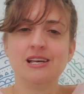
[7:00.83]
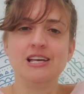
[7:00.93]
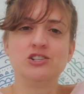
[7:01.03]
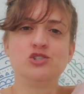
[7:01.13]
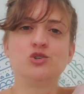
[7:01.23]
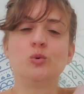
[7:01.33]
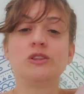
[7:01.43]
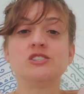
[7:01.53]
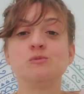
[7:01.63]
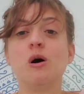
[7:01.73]
into
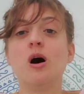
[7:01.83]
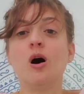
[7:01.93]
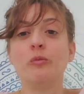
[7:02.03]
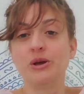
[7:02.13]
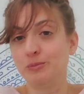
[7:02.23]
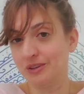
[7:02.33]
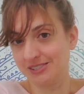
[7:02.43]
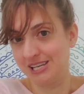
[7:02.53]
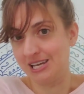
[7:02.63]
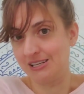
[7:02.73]
what the small people are
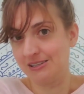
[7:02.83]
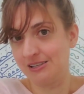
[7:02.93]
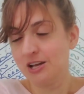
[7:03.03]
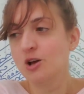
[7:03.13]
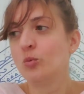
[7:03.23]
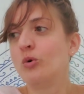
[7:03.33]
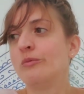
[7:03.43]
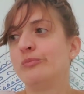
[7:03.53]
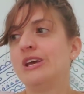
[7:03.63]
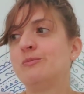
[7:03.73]
saying,
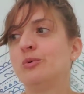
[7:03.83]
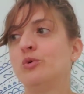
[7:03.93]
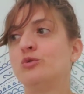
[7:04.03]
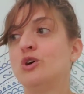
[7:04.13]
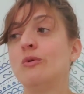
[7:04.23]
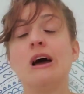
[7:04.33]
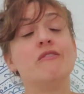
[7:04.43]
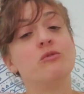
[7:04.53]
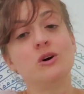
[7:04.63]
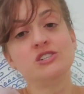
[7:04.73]
what people who don't have
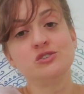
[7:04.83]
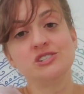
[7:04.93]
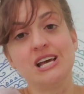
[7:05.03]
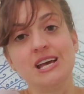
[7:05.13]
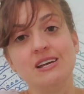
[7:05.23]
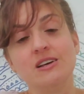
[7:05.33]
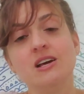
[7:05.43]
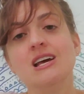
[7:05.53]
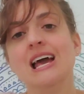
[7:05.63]
a voice are saying.